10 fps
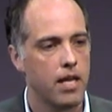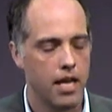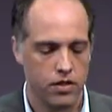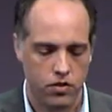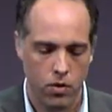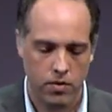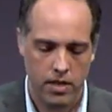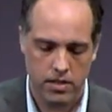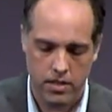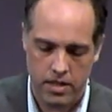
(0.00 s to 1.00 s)
And so
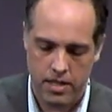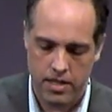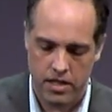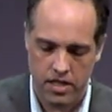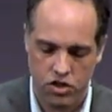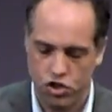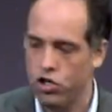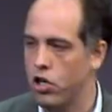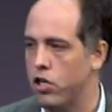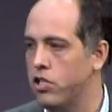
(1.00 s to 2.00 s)
these, th this
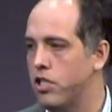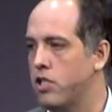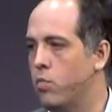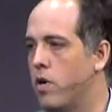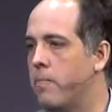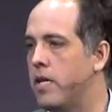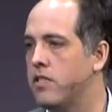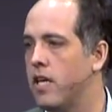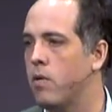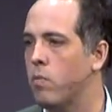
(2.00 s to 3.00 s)
church, these women
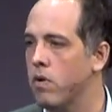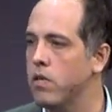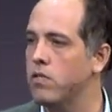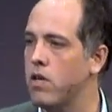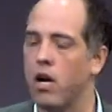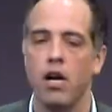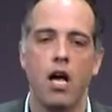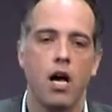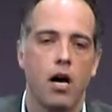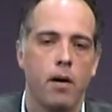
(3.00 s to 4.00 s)
said, we're going to start
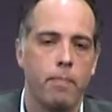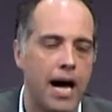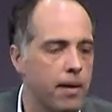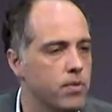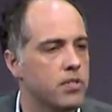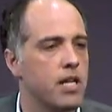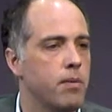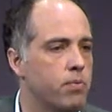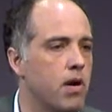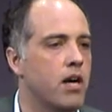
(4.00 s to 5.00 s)
a Bible study
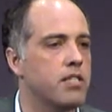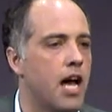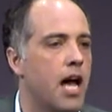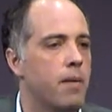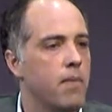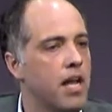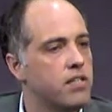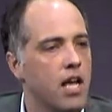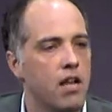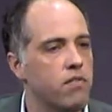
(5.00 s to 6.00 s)
prayer time at
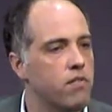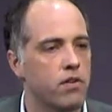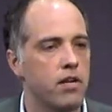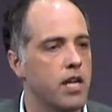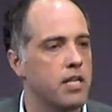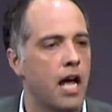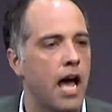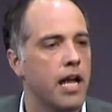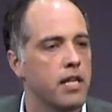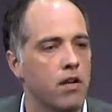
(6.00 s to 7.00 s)
ten thirty at
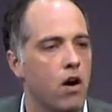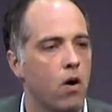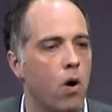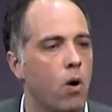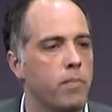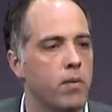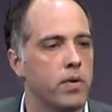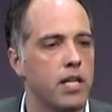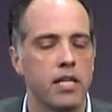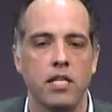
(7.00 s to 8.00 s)
night in our home, and
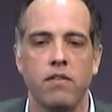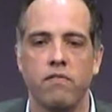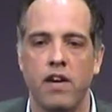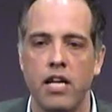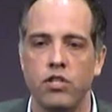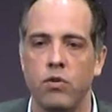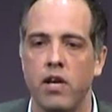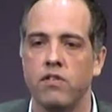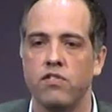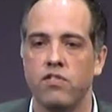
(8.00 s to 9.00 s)
we'd like to invite you.
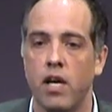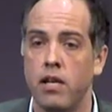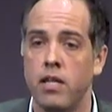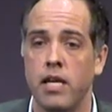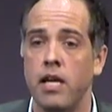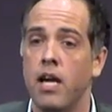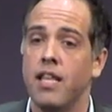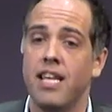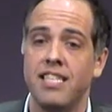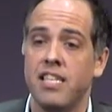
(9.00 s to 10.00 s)
And suddenly,
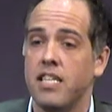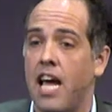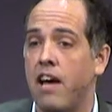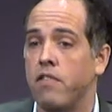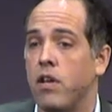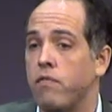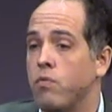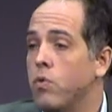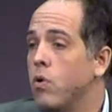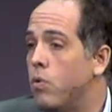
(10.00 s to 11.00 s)
they didn't have enough
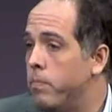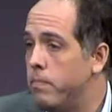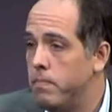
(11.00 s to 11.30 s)
room.